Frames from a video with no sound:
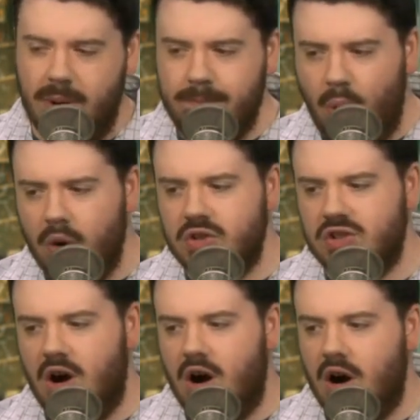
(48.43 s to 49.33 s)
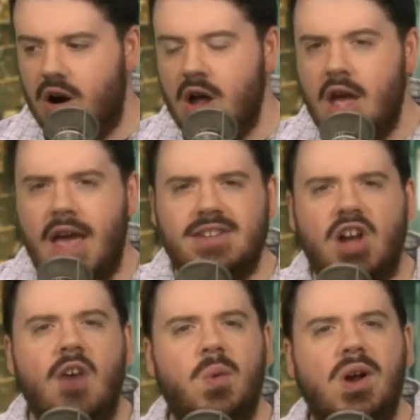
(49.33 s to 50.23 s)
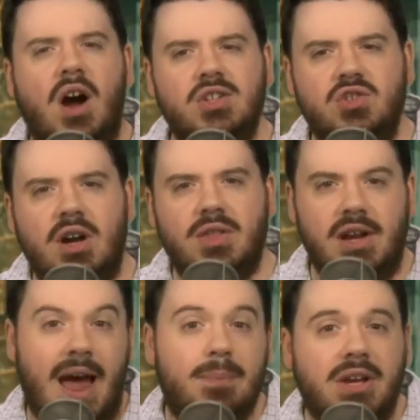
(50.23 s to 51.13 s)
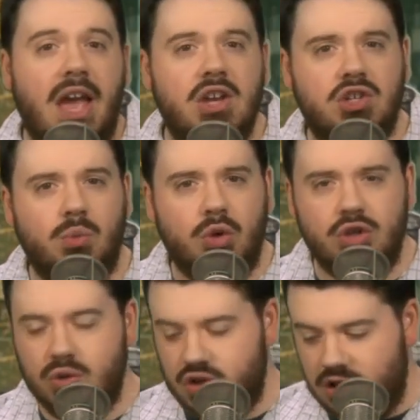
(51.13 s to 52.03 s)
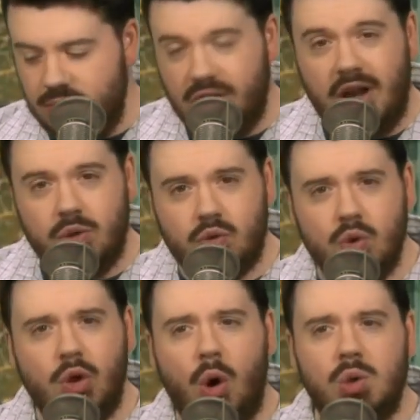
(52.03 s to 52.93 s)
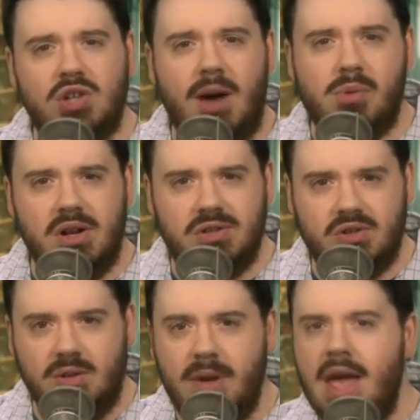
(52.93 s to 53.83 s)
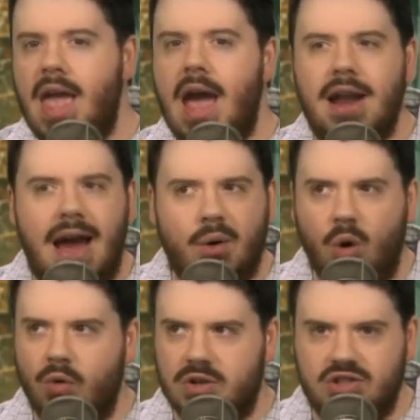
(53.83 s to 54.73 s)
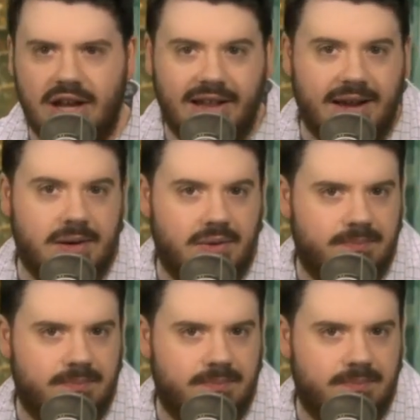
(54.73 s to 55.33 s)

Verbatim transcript: but ports are a software construct that an application will use to communicate through the host operating system and out over, say, like